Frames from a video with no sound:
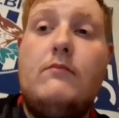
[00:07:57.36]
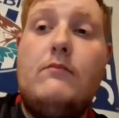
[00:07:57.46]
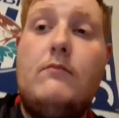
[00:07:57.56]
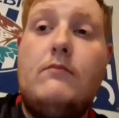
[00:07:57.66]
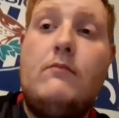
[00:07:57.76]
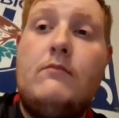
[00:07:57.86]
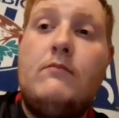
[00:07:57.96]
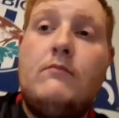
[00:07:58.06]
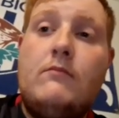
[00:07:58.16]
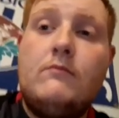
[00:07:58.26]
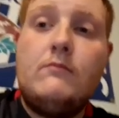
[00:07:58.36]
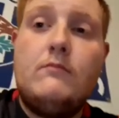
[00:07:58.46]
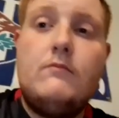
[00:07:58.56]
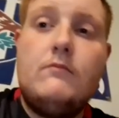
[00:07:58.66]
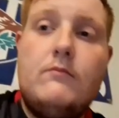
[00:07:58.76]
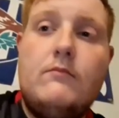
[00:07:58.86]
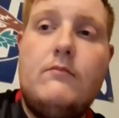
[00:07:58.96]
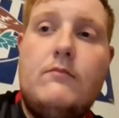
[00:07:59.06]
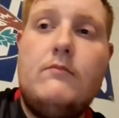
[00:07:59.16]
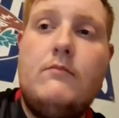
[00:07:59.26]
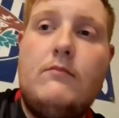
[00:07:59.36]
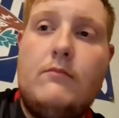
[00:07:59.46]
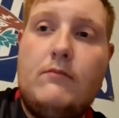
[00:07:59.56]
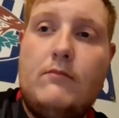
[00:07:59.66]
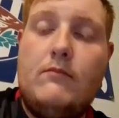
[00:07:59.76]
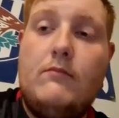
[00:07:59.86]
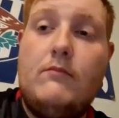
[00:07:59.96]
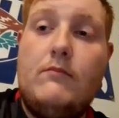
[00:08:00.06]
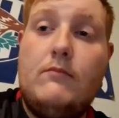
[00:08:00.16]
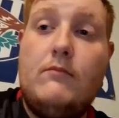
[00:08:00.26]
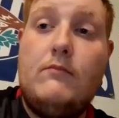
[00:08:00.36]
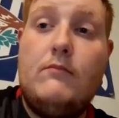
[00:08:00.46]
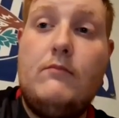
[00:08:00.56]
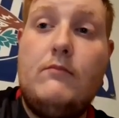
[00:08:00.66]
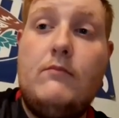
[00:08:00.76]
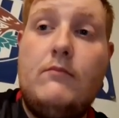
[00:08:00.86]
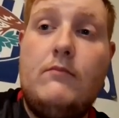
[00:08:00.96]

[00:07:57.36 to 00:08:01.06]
The person shown says nothing.